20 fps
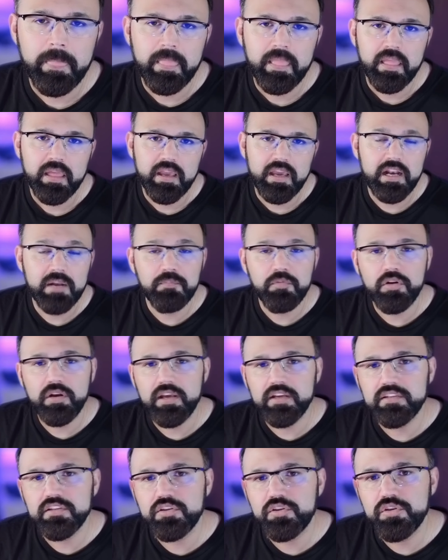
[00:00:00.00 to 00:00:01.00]
And upon
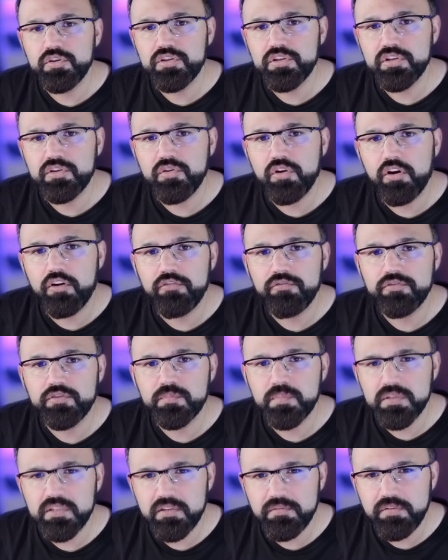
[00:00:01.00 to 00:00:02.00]
execution of
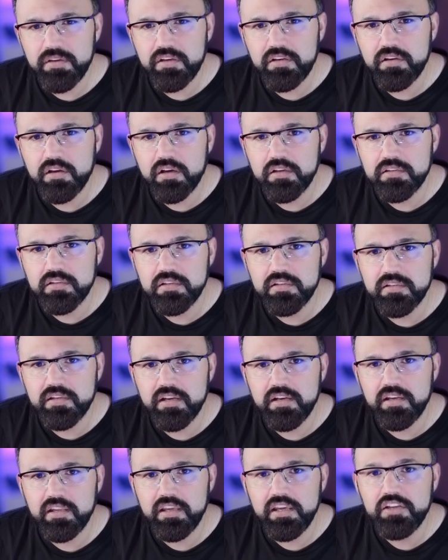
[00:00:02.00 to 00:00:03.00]
specific tasks
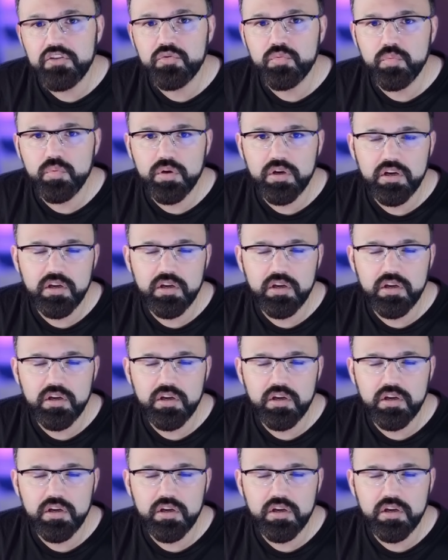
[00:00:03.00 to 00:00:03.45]
that each worker